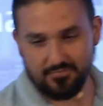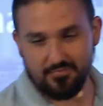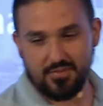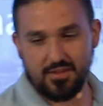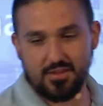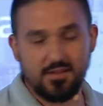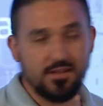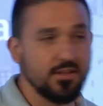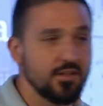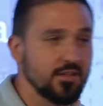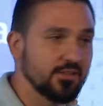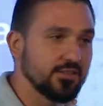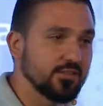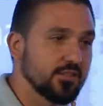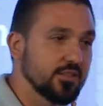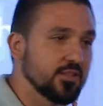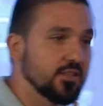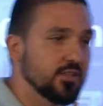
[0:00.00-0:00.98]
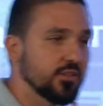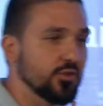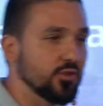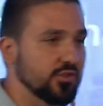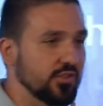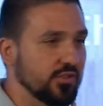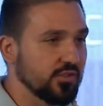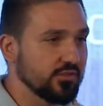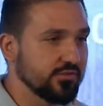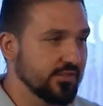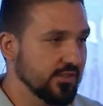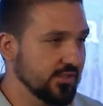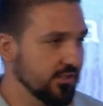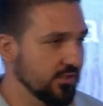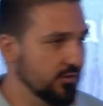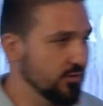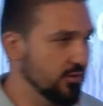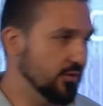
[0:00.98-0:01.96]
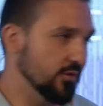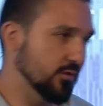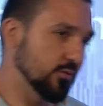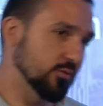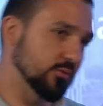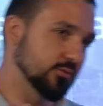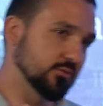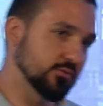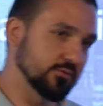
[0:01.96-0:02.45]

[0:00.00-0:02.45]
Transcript: not enough fast in order to